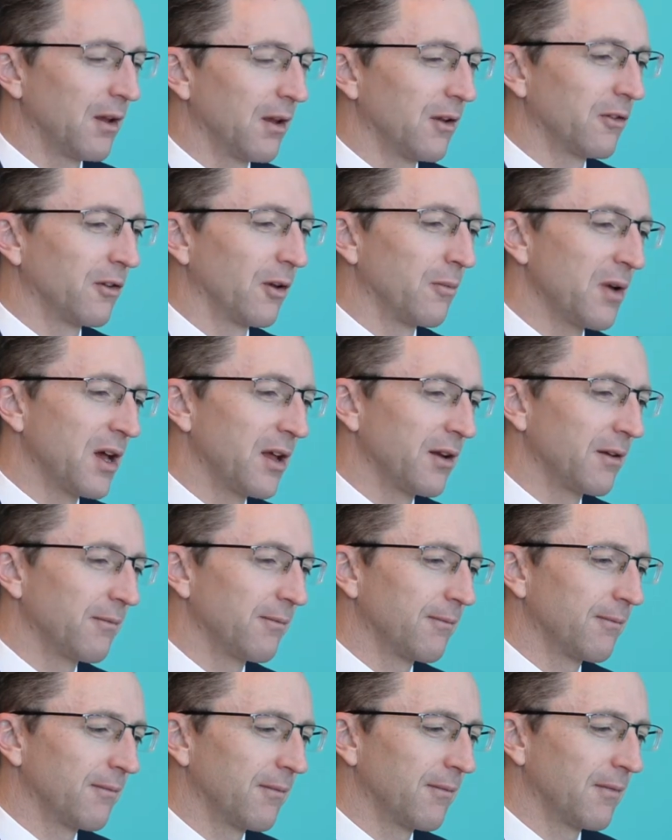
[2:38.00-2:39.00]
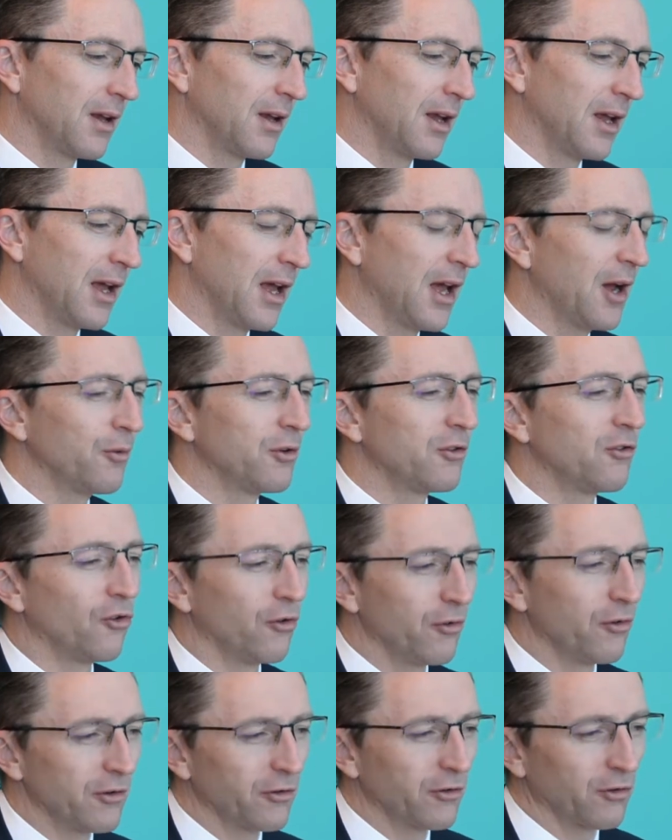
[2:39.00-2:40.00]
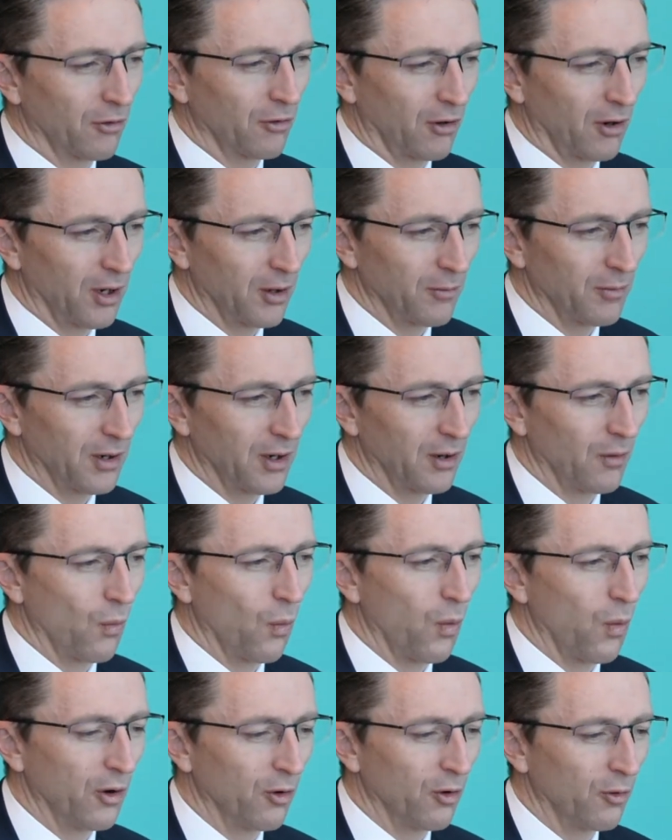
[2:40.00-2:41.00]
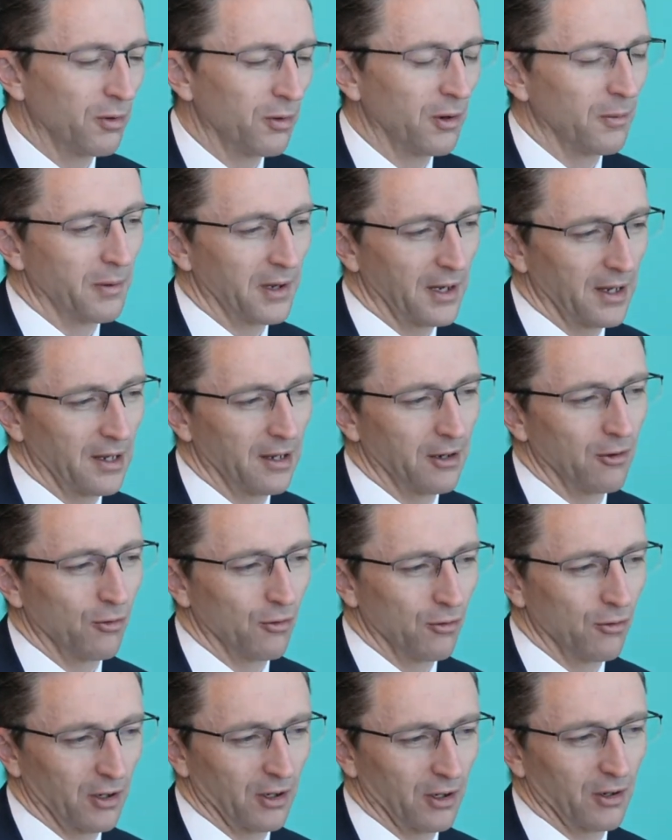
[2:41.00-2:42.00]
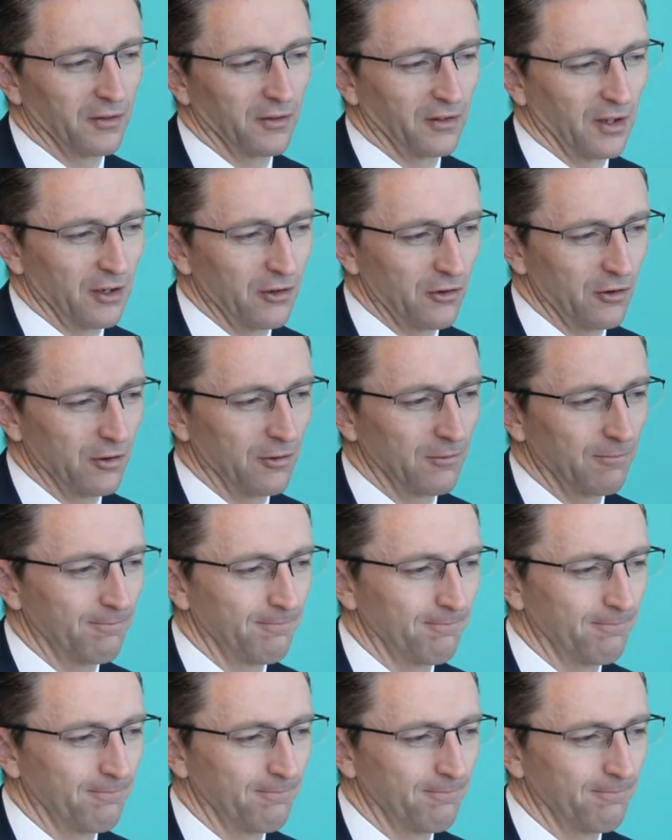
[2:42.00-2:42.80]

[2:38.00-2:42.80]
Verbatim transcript: So, Matt, how would you describe a well prepared organisation?